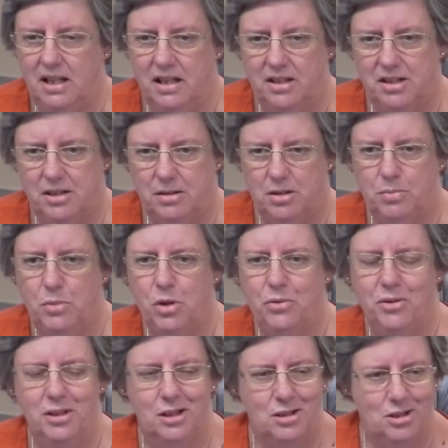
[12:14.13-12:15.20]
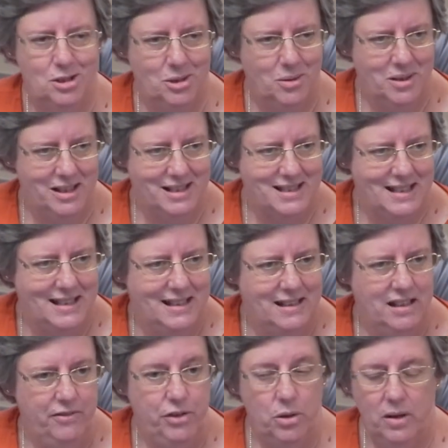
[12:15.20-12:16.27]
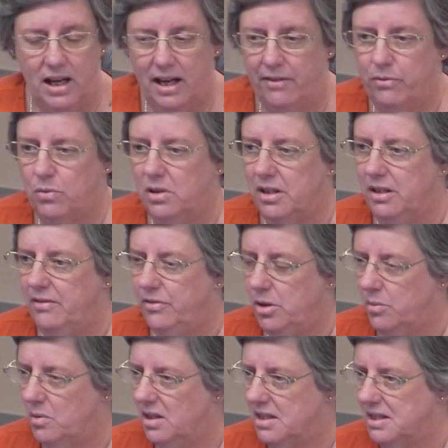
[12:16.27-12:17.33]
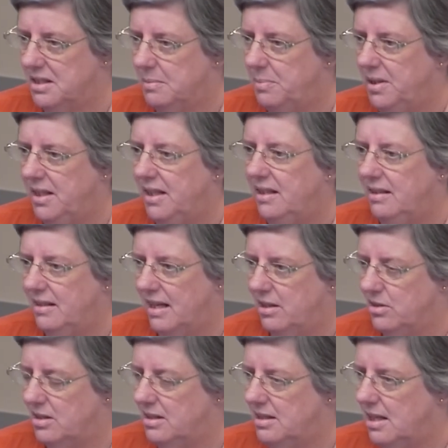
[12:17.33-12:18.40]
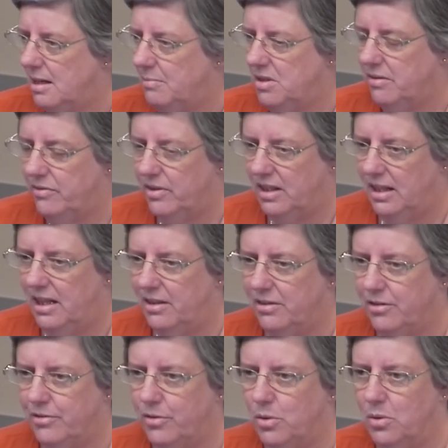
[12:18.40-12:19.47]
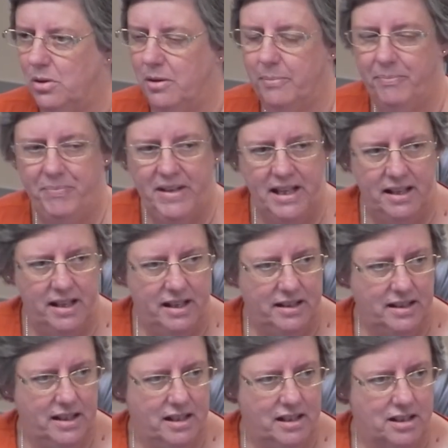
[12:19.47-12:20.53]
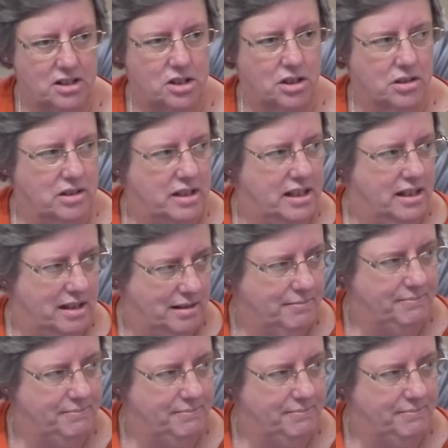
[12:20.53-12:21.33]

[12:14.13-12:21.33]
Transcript: smoothness to it, if you have one, if you want to speak, now's the time to fill out the form and get it turned in.